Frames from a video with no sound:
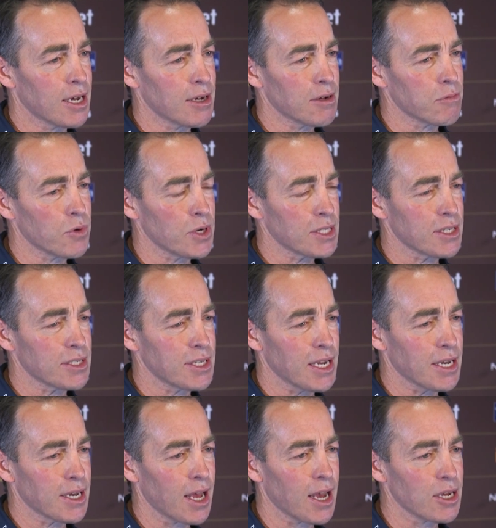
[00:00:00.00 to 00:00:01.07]
week to
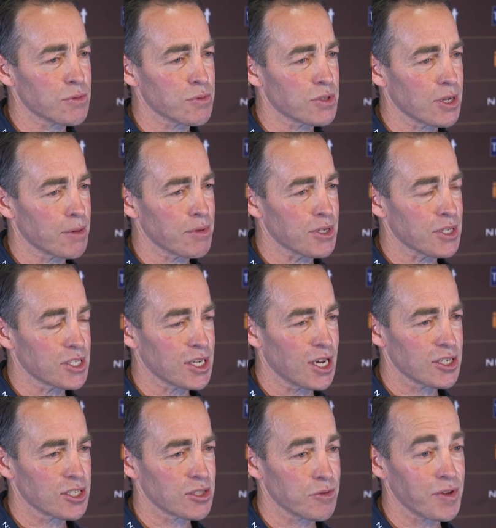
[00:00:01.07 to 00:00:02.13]
10 days with some of the
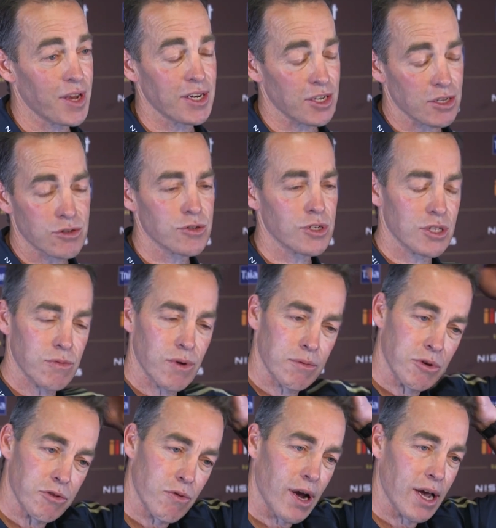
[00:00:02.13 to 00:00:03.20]
discussions we've had, including the one
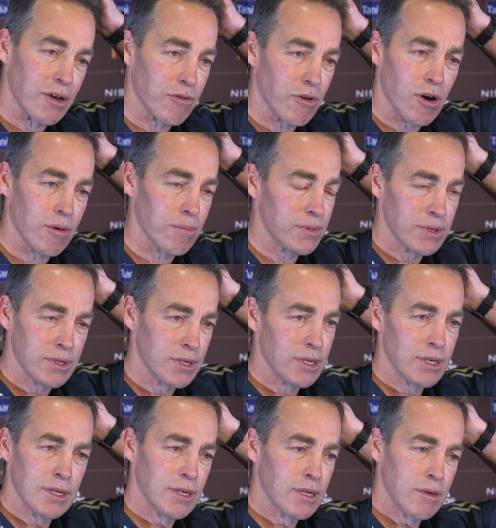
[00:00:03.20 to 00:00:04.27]
with Ray and Rob
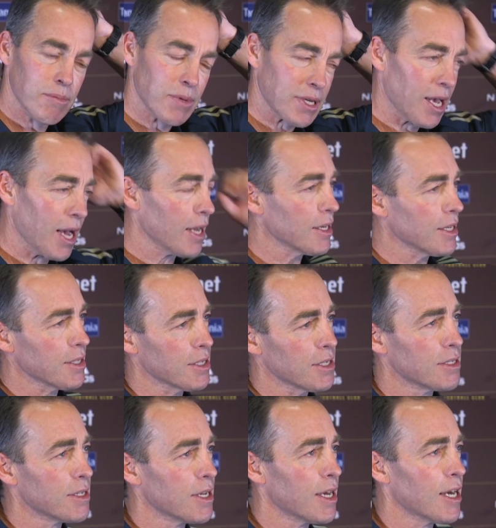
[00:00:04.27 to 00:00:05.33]
McCartney,
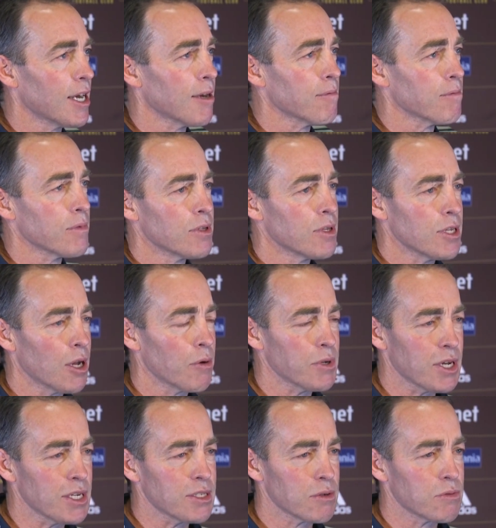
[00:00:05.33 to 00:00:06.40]
that
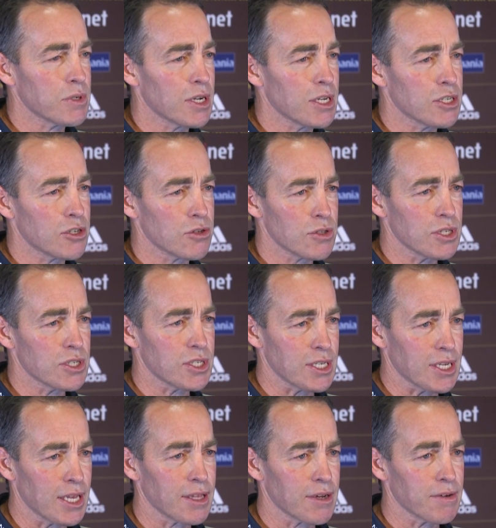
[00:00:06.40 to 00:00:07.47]
we need to do this
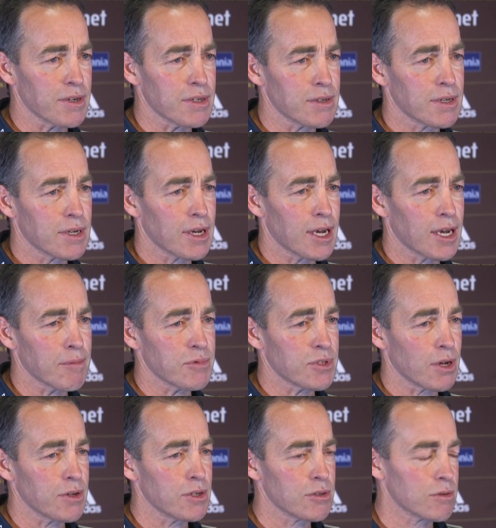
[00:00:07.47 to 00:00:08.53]
together, and
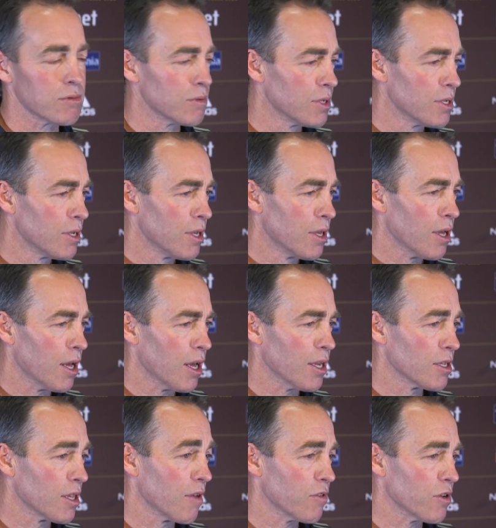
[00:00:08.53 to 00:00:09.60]
so he'll
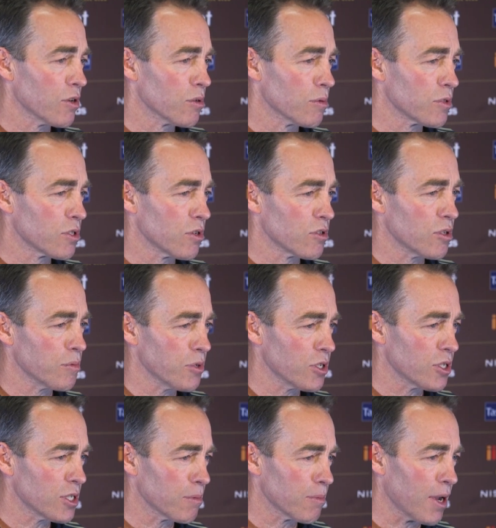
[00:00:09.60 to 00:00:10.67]
have an enormous
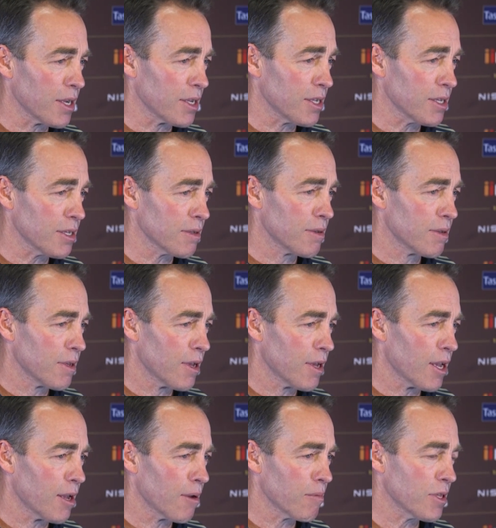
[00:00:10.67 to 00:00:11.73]
contribution to make in
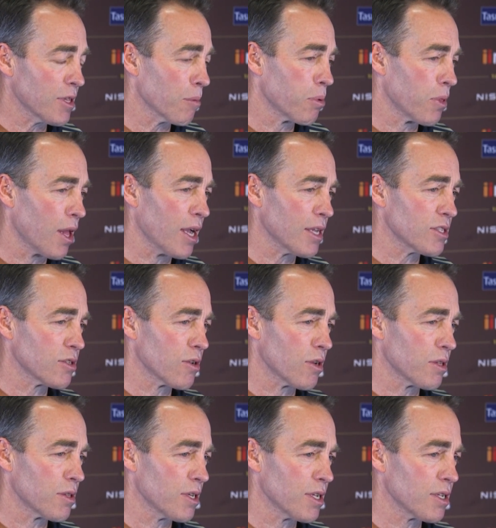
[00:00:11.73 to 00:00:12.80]
the playing side
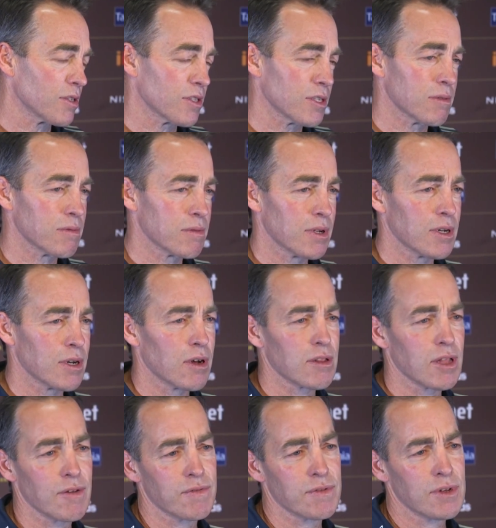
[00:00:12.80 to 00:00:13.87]
of things, and I'll
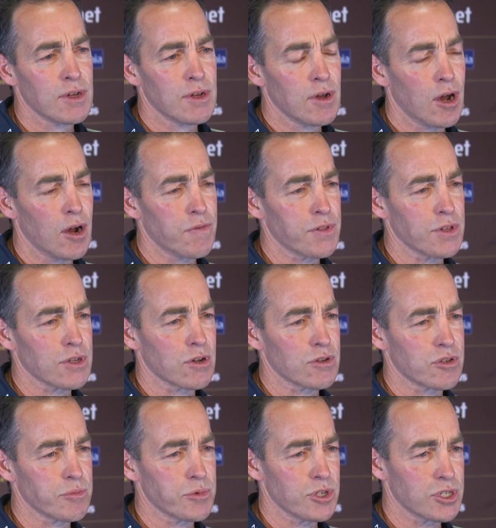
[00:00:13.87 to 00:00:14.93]
have hopefully a
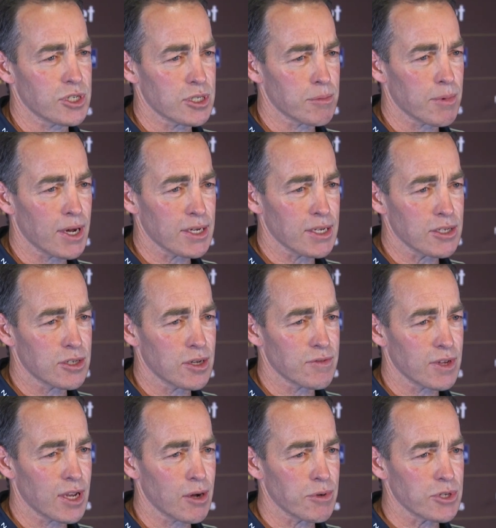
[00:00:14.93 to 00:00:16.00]
contribution to make in terms
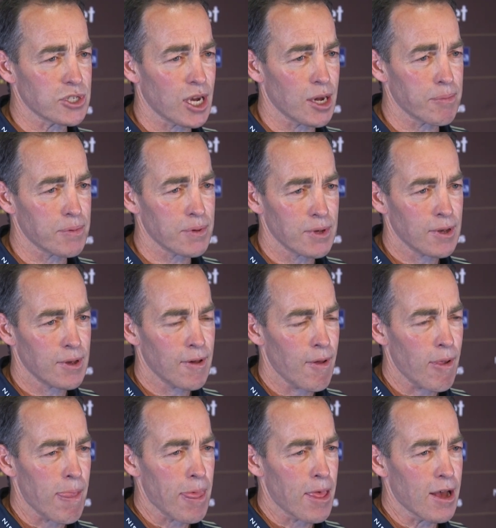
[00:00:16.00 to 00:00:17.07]
of how we shape
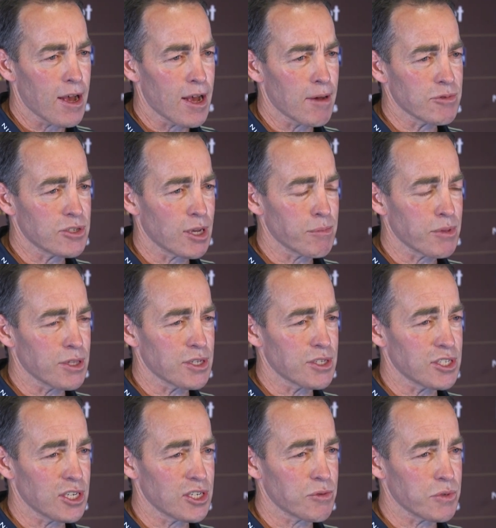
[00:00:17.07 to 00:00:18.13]
some of the
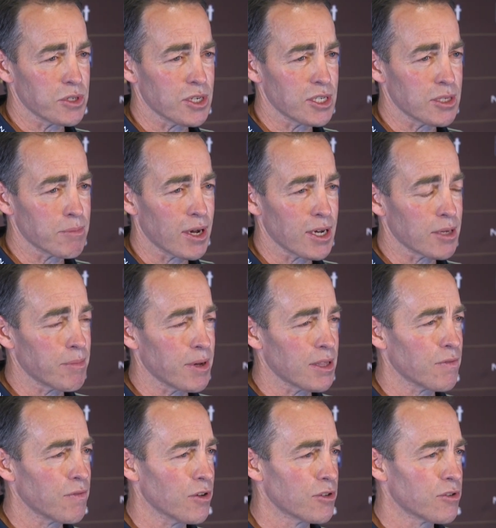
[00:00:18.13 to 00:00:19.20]
decision we need to make about
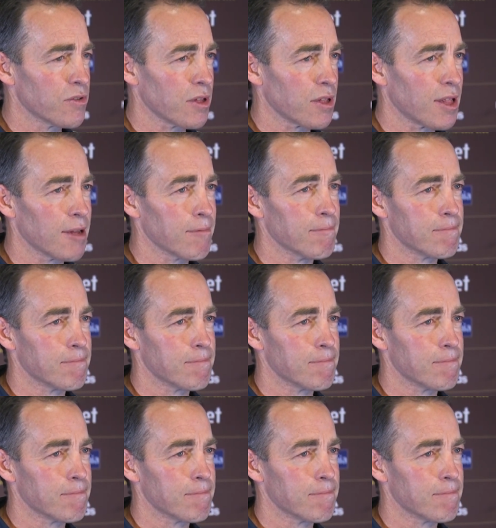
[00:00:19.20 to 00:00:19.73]
the future of the club.